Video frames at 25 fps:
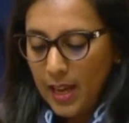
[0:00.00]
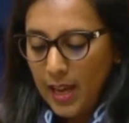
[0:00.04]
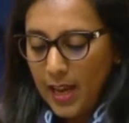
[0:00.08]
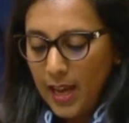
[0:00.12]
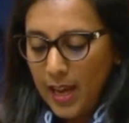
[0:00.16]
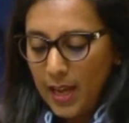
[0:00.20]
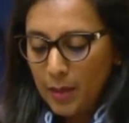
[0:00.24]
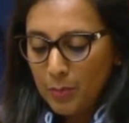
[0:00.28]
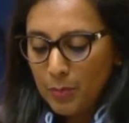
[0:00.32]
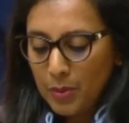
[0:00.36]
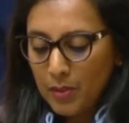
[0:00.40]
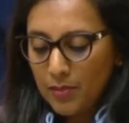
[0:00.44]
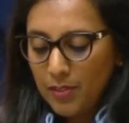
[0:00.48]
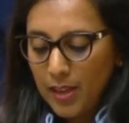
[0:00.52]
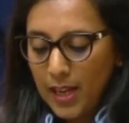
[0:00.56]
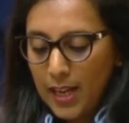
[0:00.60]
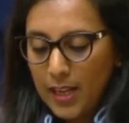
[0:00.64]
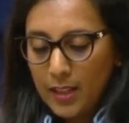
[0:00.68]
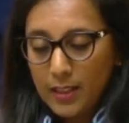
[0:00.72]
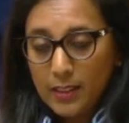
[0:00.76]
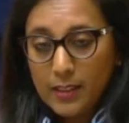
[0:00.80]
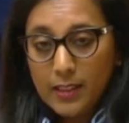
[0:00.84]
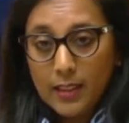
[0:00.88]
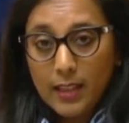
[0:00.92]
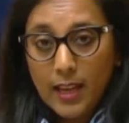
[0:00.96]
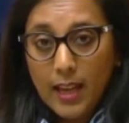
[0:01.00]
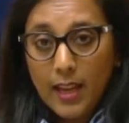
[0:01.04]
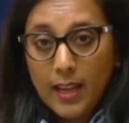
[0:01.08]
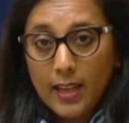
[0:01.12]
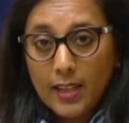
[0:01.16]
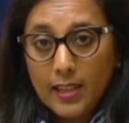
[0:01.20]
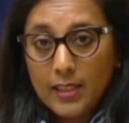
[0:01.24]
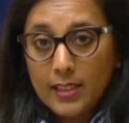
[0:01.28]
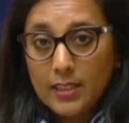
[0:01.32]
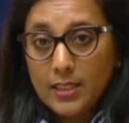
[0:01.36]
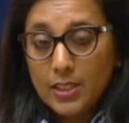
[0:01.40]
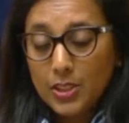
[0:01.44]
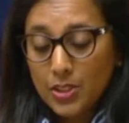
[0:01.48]
and provide
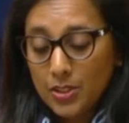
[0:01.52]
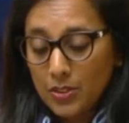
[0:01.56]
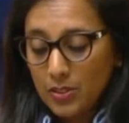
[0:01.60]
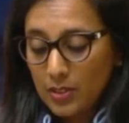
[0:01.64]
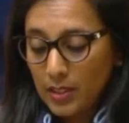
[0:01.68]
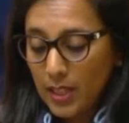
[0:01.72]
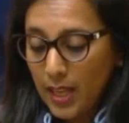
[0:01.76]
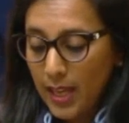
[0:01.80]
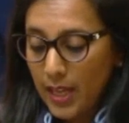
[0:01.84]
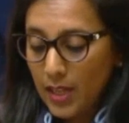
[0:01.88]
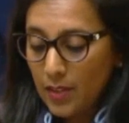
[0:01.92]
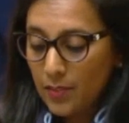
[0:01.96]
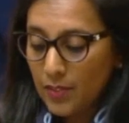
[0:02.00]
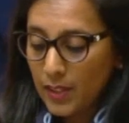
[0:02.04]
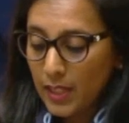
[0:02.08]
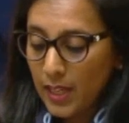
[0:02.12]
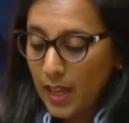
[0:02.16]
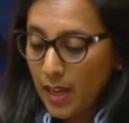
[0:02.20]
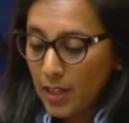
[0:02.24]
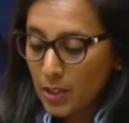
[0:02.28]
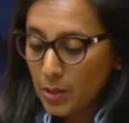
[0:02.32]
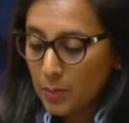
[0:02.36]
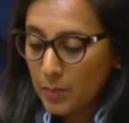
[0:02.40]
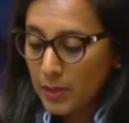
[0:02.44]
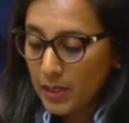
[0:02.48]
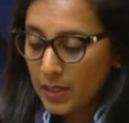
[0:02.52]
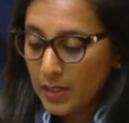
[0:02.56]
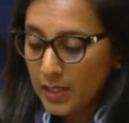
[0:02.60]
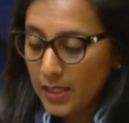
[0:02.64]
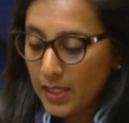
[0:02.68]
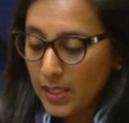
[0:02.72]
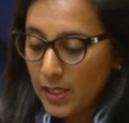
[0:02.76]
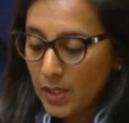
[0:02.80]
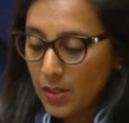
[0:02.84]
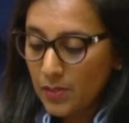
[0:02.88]
an additional layer of accountability